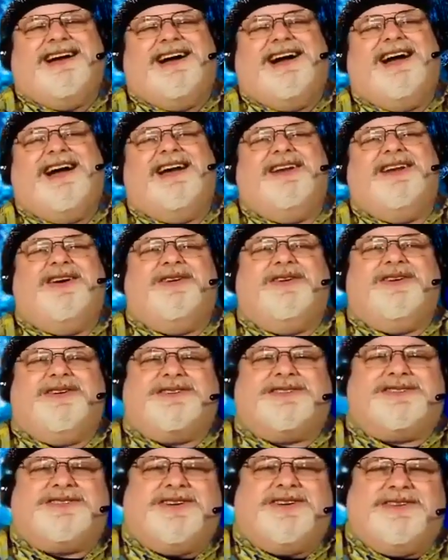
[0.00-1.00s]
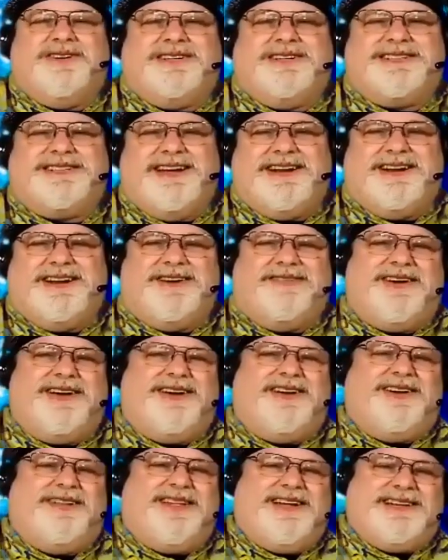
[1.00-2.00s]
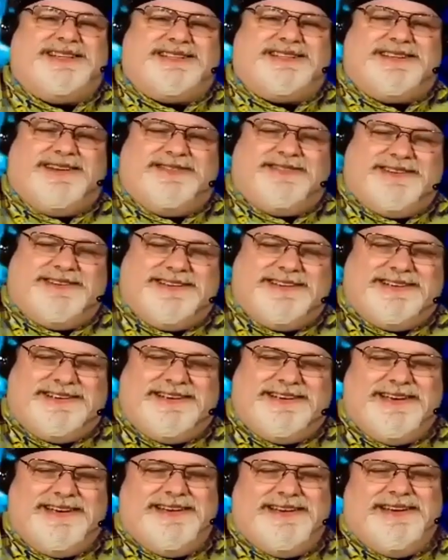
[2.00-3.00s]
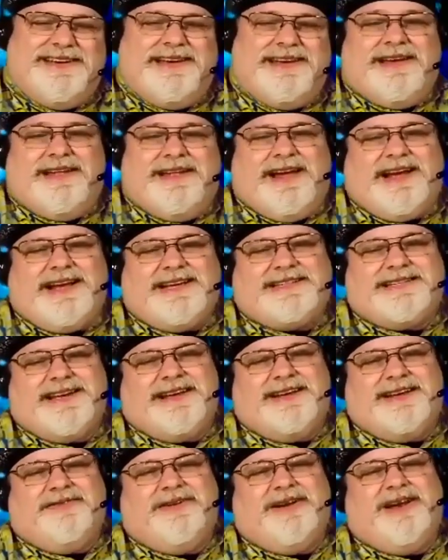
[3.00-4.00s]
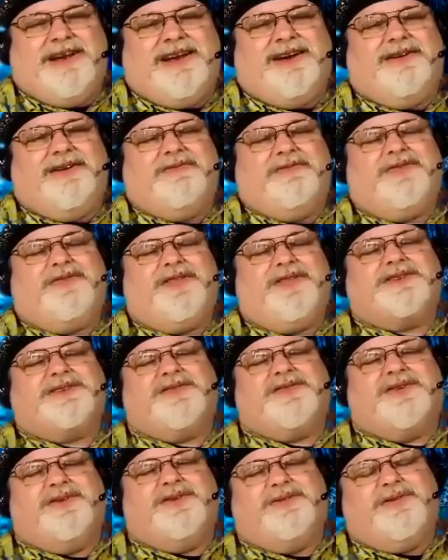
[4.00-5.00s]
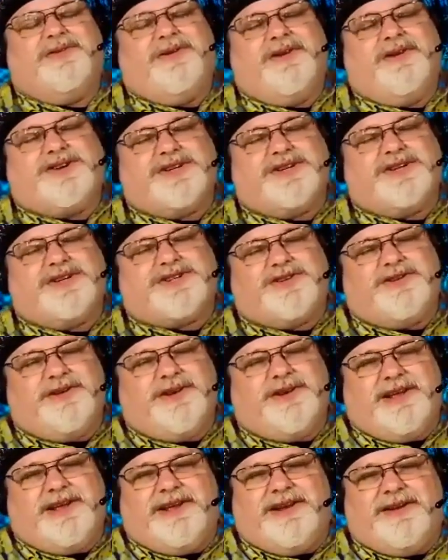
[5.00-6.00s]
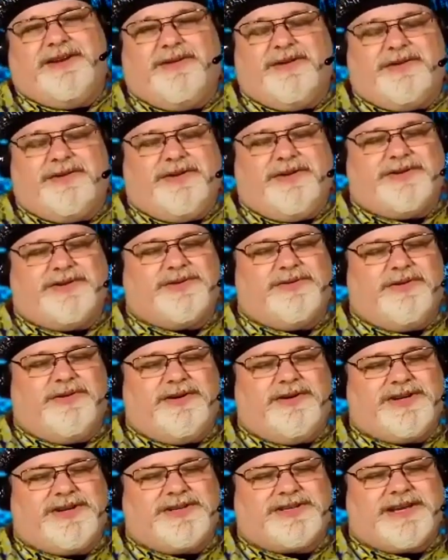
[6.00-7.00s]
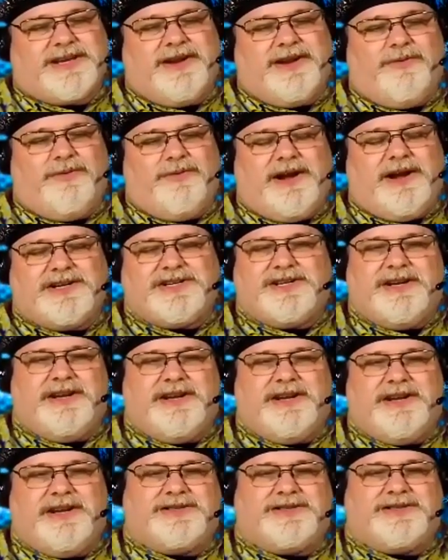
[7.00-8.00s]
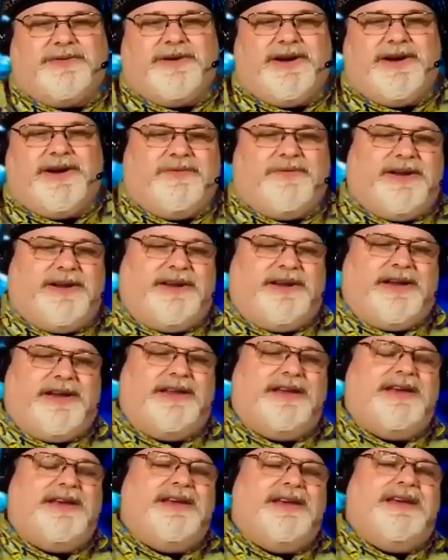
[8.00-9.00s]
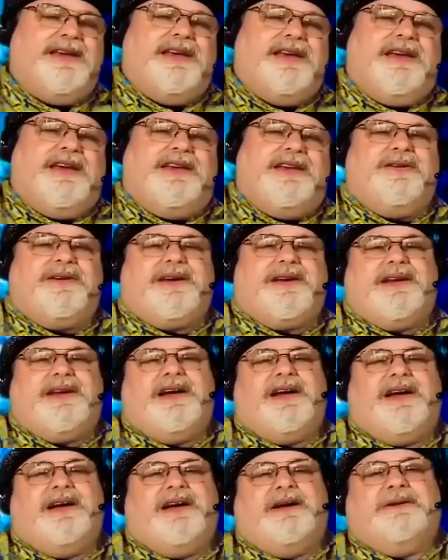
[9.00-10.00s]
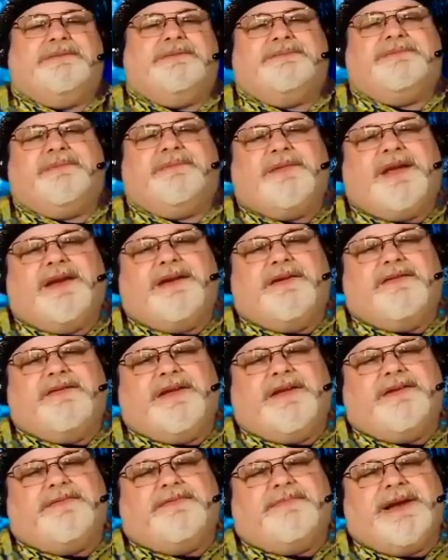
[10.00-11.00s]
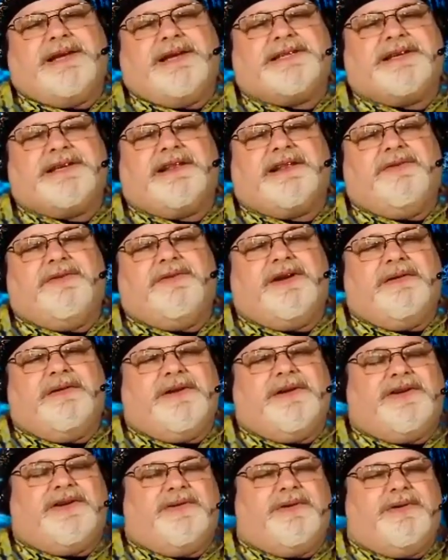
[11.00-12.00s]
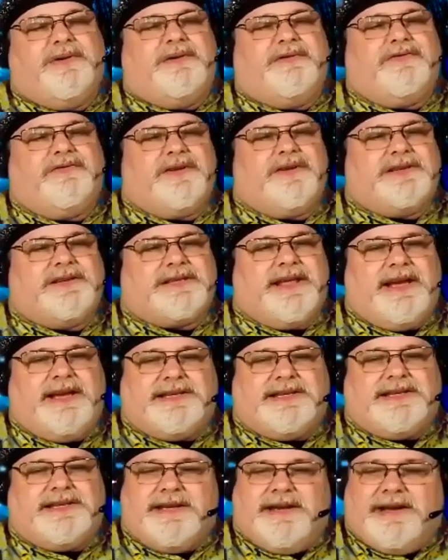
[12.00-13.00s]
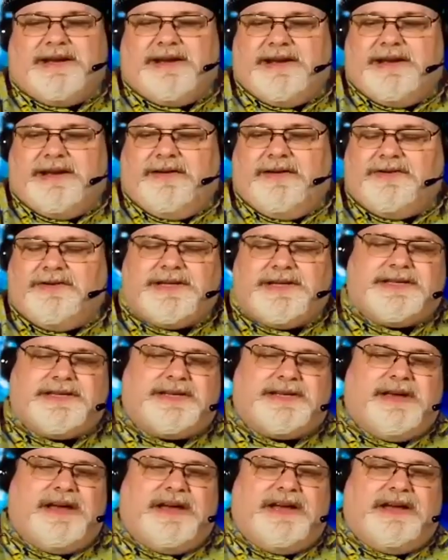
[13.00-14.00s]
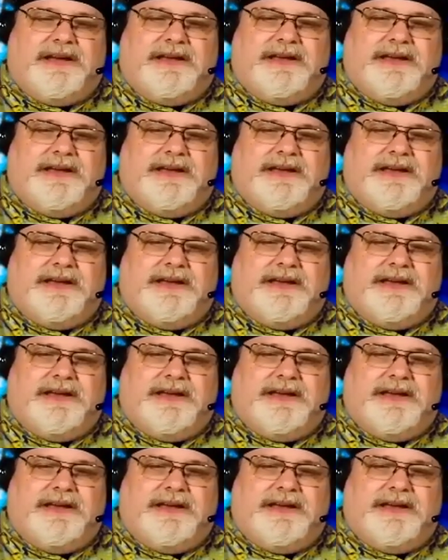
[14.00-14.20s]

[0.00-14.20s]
i know you're so excited about all that stuff like I said, you know, for those of you who are just tuning in or those who are just kind of watching it elsewhere and whatnot, you can uh, um, uh, basically what I've been doing for this last uh, ever since uh,